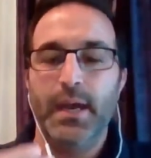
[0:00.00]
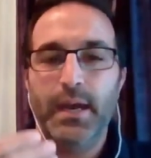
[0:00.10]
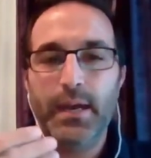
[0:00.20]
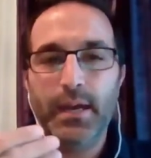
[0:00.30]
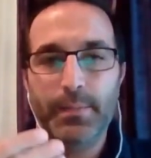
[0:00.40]

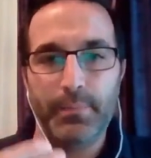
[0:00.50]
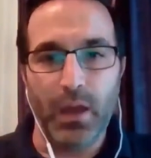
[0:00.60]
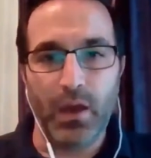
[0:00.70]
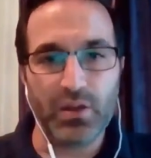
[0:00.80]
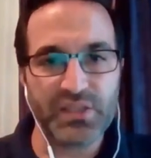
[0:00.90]
um,
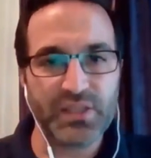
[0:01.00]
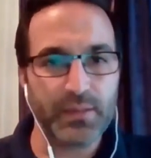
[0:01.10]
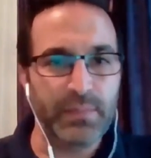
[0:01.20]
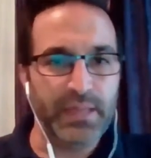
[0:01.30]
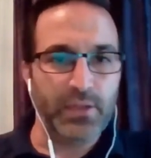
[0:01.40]
ask
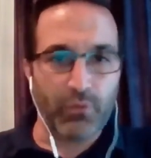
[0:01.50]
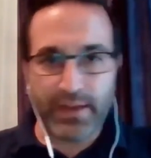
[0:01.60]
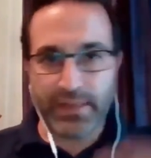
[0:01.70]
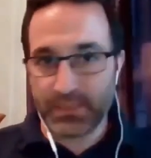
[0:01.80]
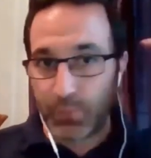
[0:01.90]
me
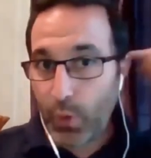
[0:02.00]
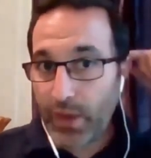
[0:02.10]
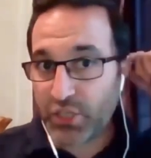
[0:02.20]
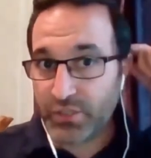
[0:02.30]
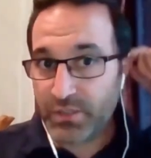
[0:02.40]
directly some
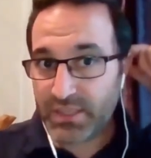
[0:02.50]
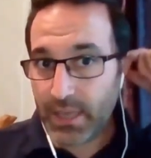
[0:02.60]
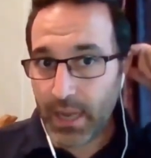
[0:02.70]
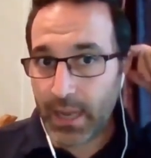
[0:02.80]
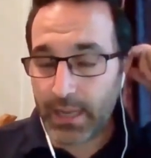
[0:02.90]
questions,
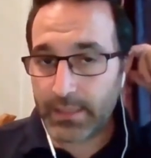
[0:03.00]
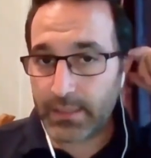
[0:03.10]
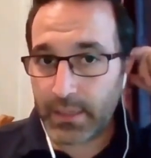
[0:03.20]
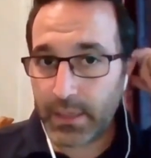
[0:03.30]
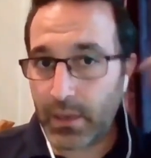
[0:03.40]

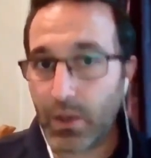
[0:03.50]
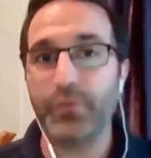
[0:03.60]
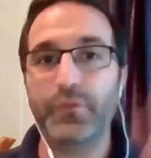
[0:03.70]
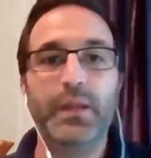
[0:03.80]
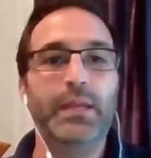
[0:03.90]
and uh,
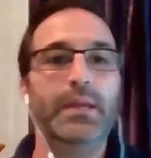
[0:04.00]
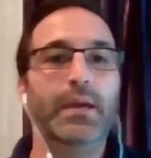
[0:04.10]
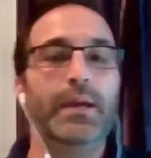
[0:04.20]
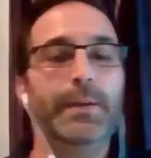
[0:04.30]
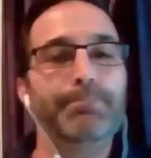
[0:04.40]
hopefully
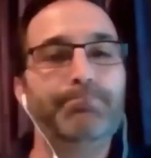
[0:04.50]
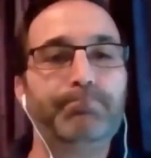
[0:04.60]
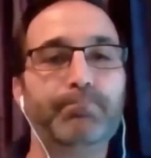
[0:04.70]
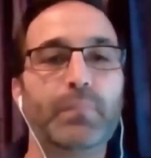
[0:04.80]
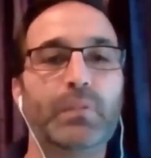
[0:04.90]
um,
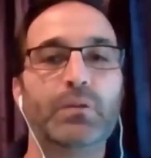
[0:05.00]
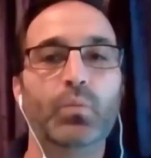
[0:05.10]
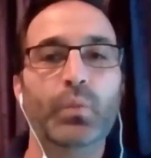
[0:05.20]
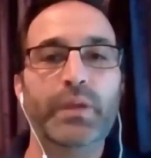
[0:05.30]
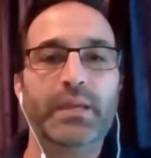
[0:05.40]

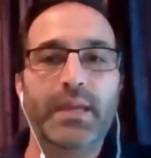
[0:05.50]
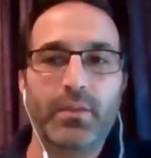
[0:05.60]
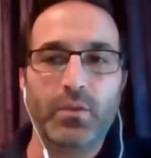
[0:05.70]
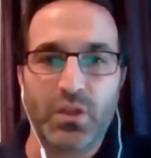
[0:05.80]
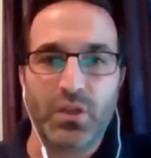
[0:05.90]
we can get
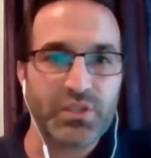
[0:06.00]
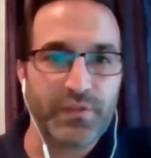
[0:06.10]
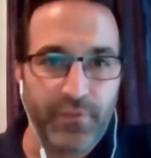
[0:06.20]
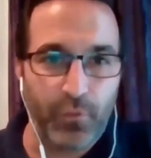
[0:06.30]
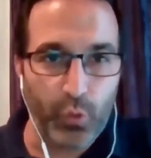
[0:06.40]
those answered
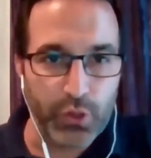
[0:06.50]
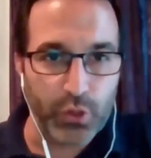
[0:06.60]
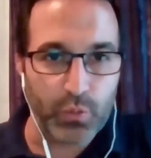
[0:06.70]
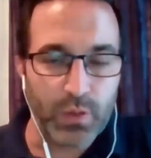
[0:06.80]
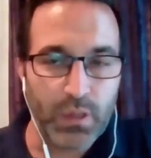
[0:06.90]
for
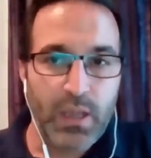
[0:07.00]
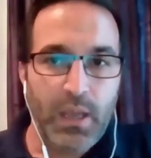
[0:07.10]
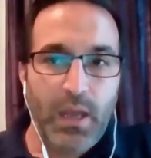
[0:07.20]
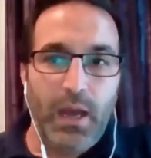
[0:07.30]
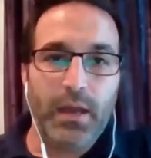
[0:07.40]
you.
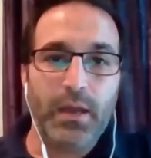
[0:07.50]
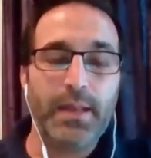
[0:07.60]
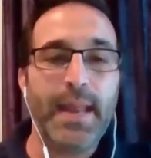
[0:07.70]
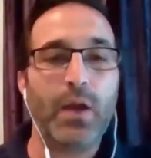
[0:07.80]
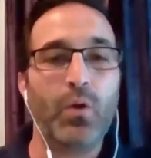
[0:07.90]
Uh,
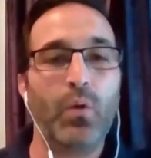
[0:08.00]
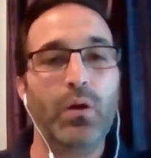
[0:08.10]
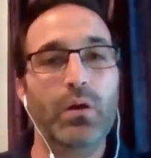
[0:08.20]
now,